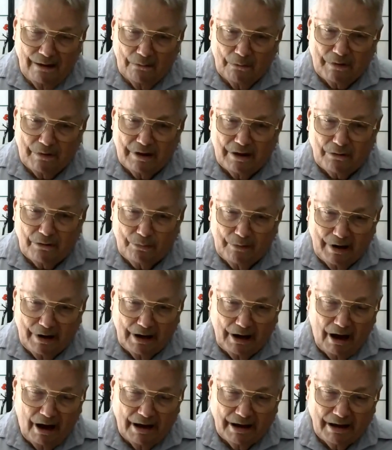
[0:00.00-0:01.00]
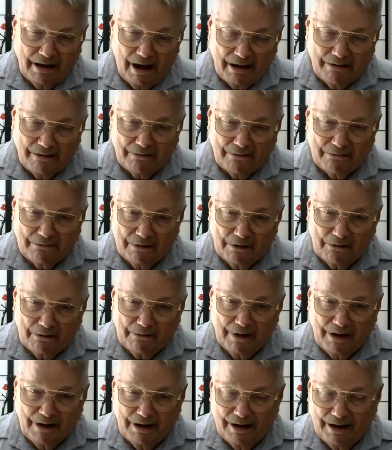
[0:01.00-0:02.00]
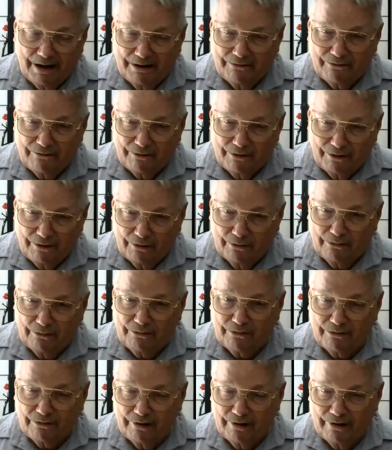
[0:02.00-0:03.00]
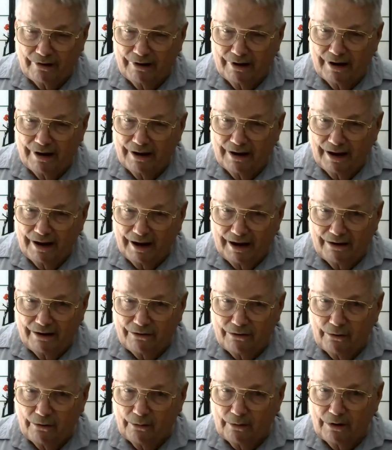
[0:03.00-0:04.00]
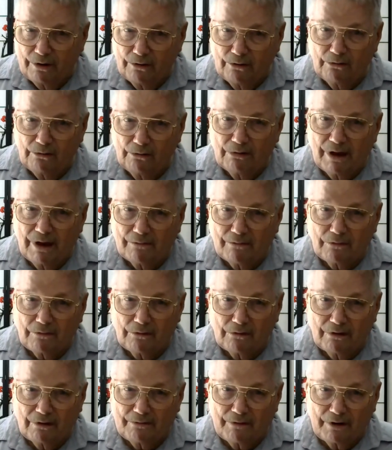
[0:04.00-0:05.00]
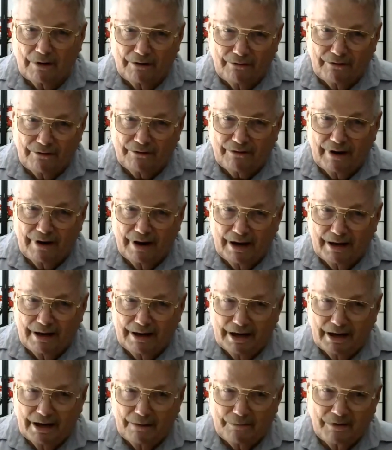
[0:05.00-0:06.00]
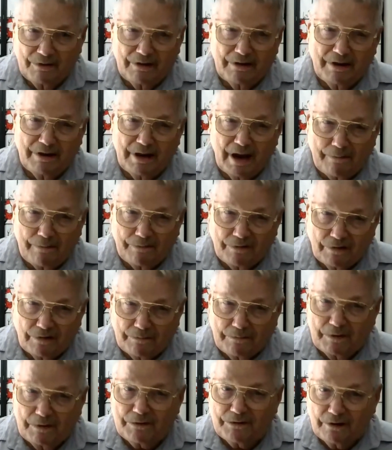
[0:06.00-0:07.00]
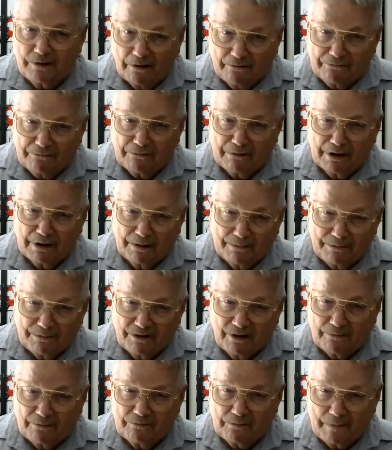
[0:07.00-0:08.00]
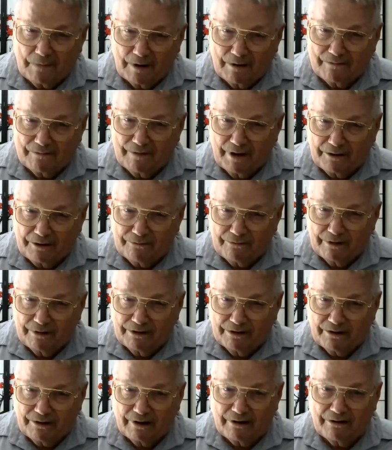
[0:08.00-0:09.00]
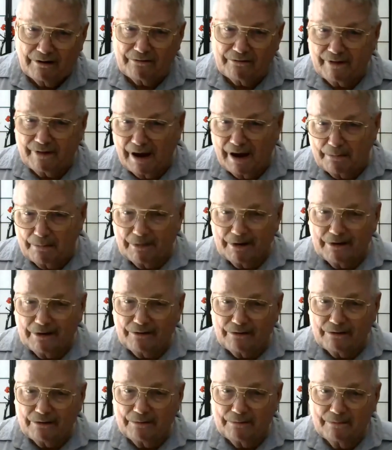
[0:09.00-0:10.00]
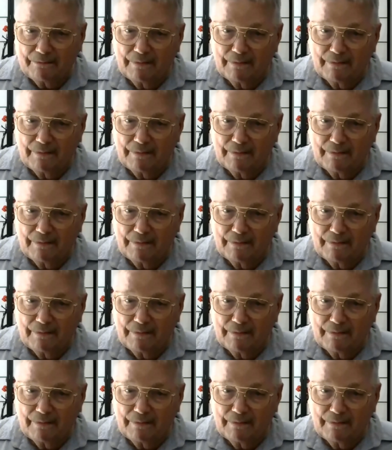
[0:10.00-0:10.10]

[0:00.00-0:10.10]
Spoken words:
Well, this week I got really introduced into a new level of understanding of the depth of the suffering of some of our veterans and their families.